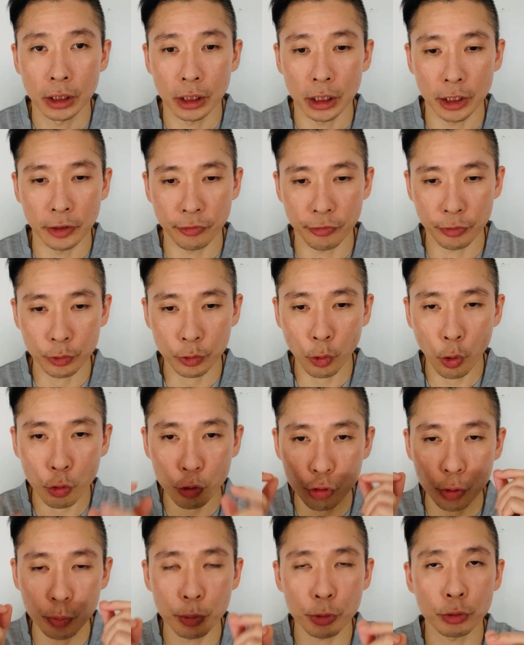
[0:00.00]
if you
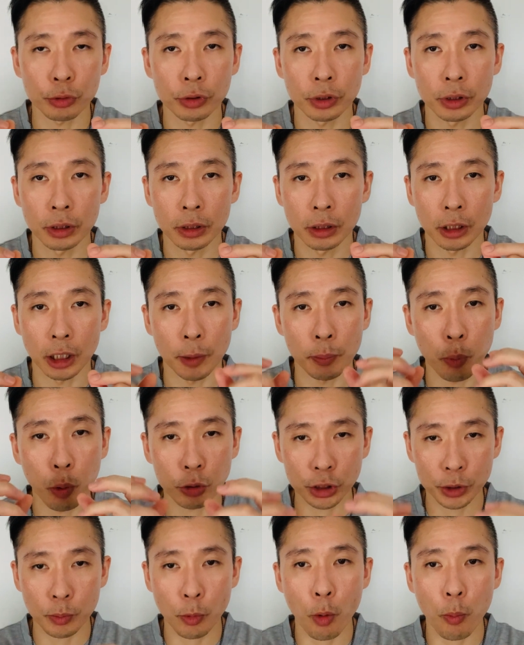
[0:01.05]
contribute a
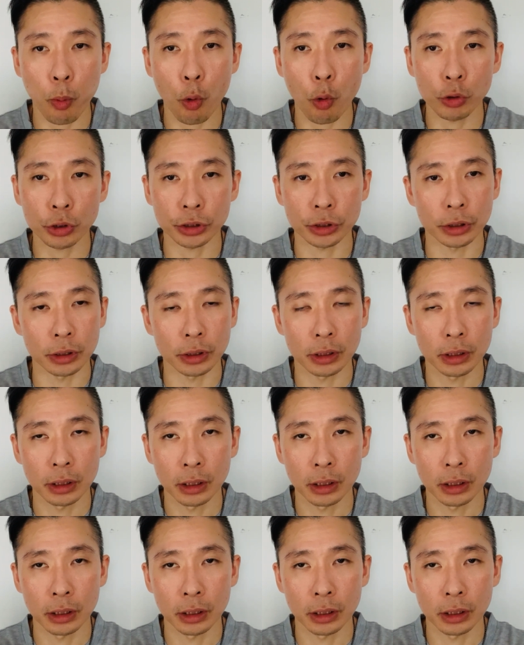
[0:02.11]
small portion,